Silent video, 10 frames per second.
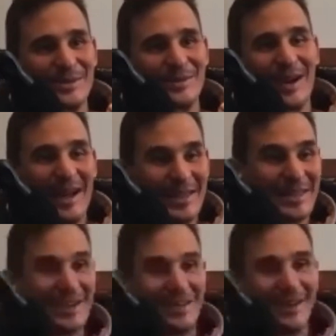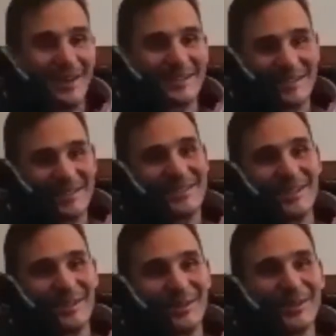of how I think about
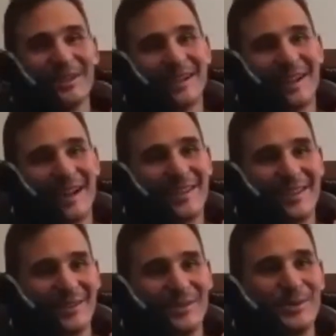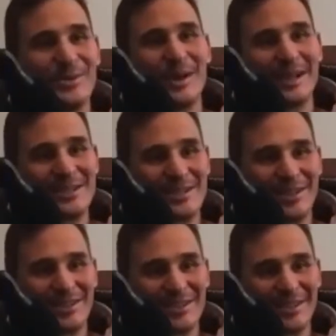Teodor, and then who you actually
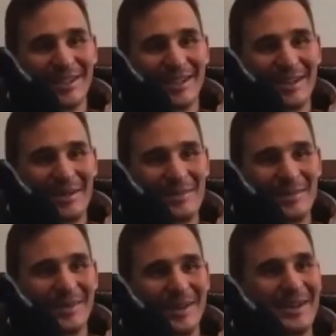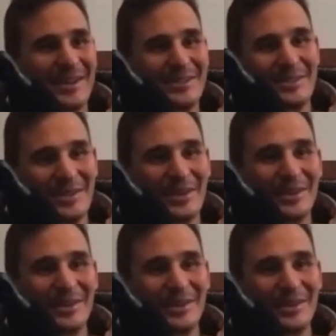are. So I don't know. Go